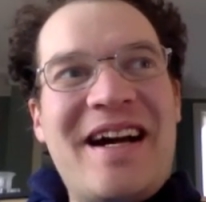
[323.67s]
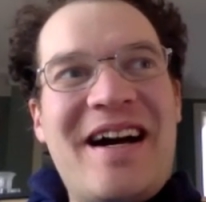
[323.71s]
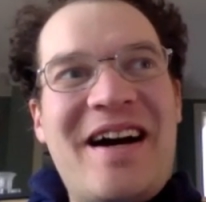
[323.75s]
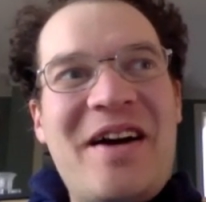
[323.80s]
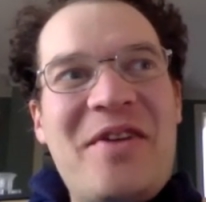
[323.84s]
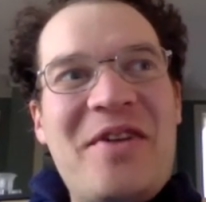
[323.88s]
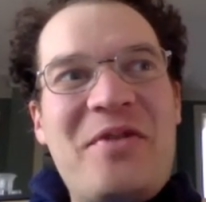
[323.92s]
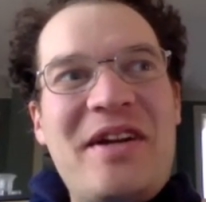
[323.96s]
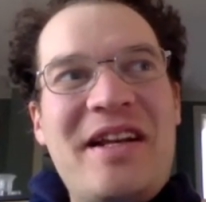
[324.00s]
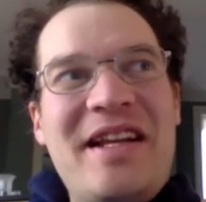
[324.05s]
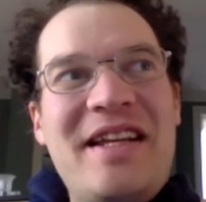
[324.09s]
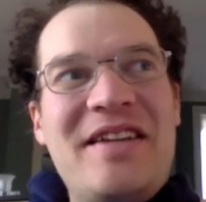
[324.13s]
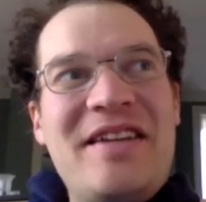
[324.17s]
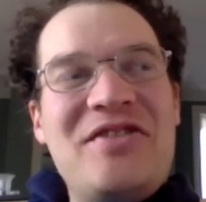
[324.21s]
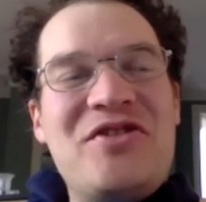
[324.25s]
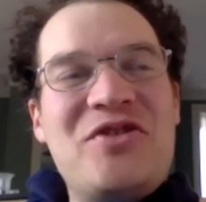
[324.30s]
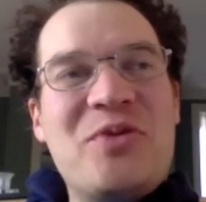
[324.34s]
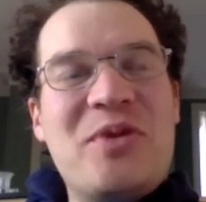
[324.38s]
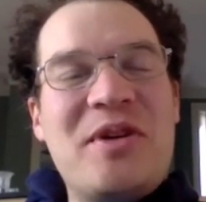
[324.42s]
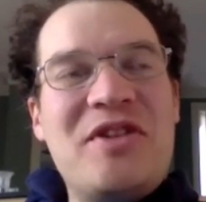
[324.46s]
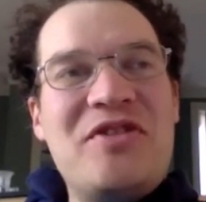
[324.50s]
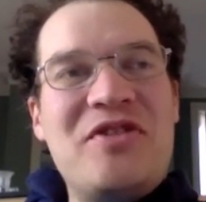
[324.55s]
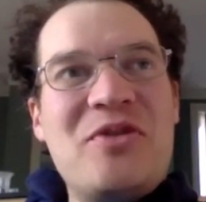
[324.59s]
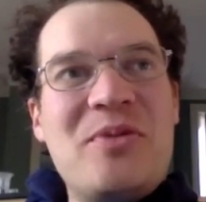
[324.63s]
I really
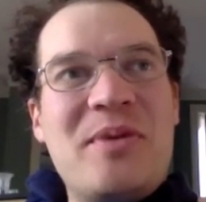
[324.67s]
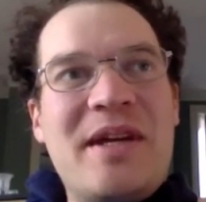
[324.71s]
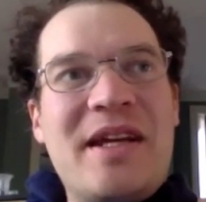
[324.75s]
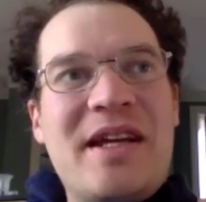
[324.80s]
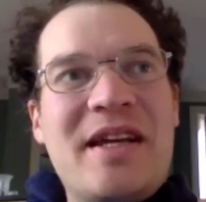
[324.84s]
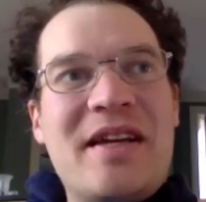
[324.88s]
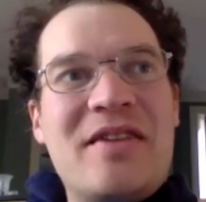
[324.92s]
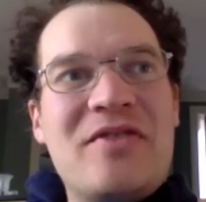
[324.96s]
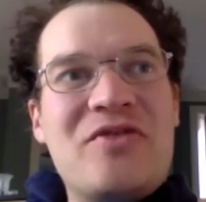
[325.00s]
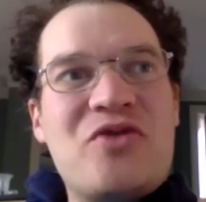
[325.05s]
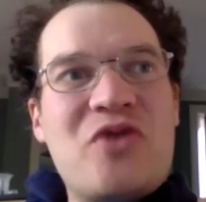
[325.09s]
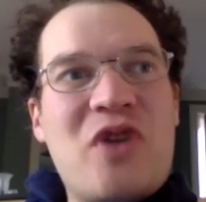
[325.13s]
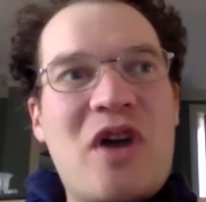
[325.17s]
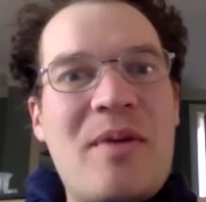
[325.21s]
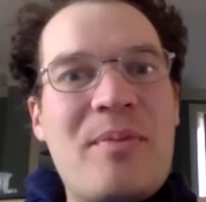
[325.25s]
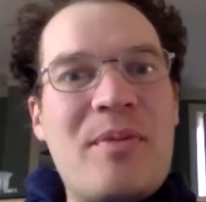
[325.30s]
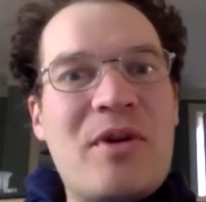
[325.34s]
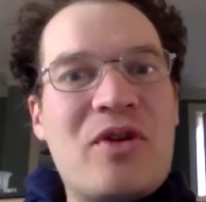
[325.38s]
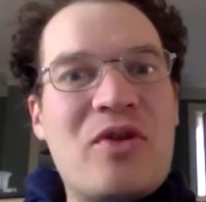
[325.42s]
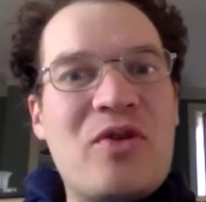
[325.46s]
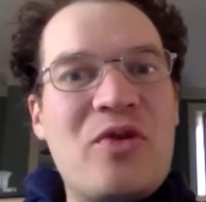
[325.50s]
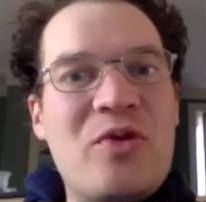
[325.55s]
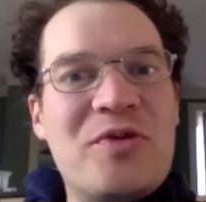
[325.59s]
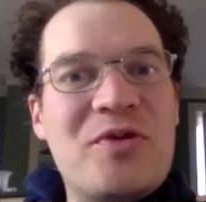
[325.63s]
enjoyed doing drama
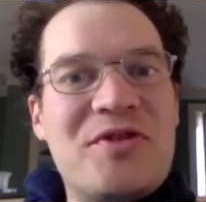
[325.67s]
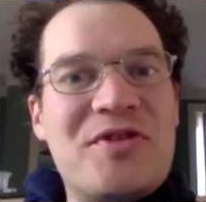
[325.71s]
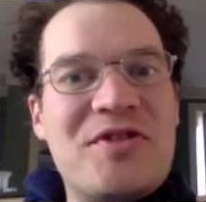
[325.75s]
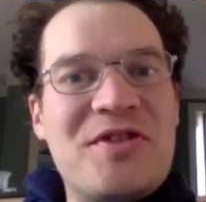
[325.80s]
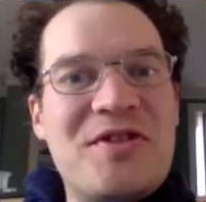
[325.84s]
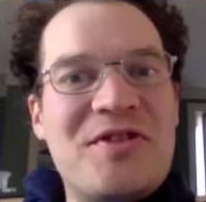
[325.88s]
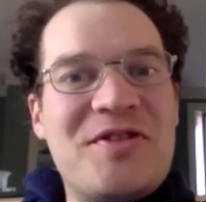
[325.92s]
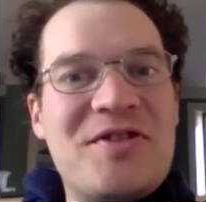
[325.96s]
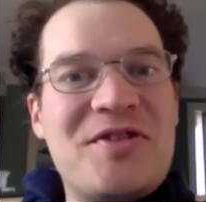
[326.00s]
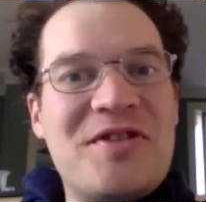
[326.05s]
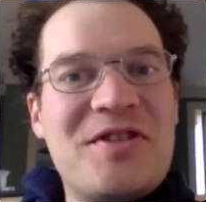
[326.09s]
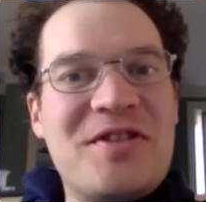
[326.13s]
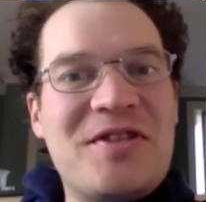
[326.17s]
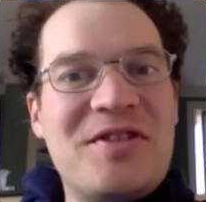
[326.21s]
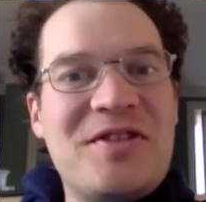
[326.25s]
courses and